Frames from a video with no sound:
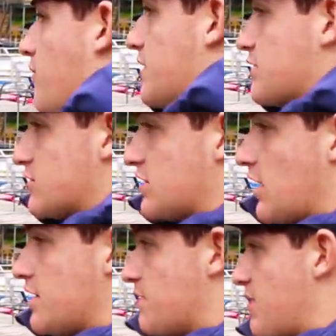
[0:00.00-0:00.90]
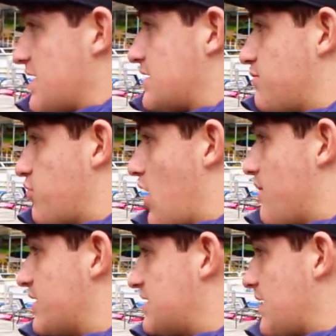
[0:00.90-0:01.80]
This one's not the best
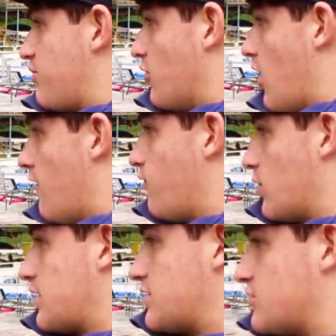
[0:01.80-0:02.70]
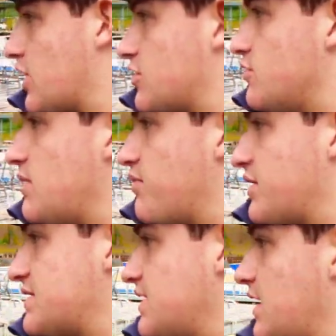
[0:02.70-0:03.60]
prime example of one because there's not too many
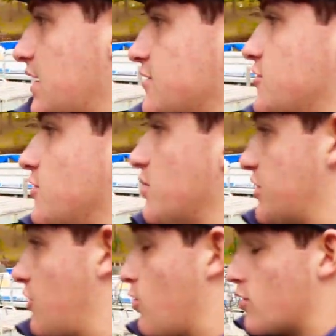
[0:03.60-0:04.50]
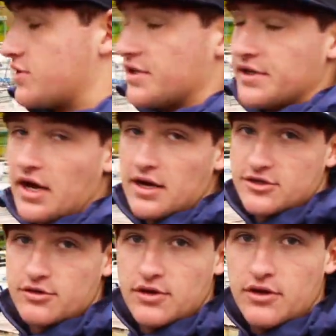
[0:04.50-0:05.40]
places to get into, but the corners of the
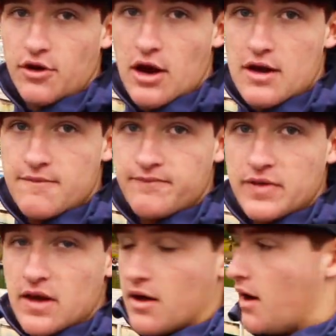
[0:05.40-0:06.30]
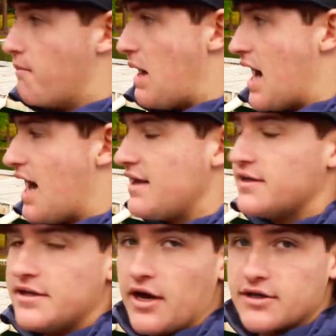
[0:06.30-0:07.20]
docks are really great.
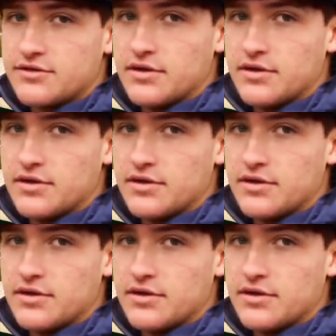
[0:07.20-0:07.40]
Behind the docks